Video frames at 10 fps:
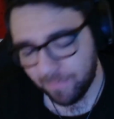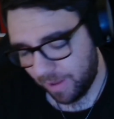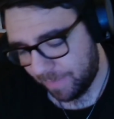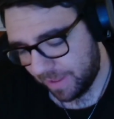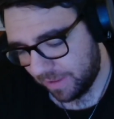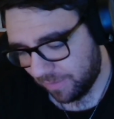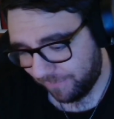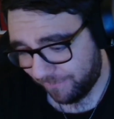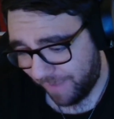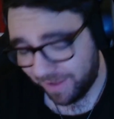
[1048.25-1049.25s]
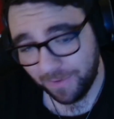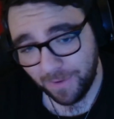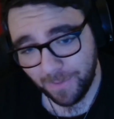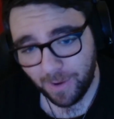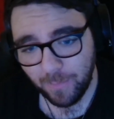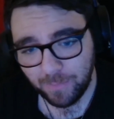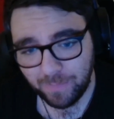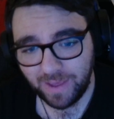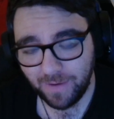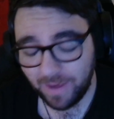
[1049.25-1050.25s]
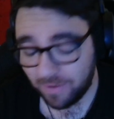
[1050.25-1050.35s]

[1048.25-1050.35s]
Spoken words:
opinion on the fact that I would be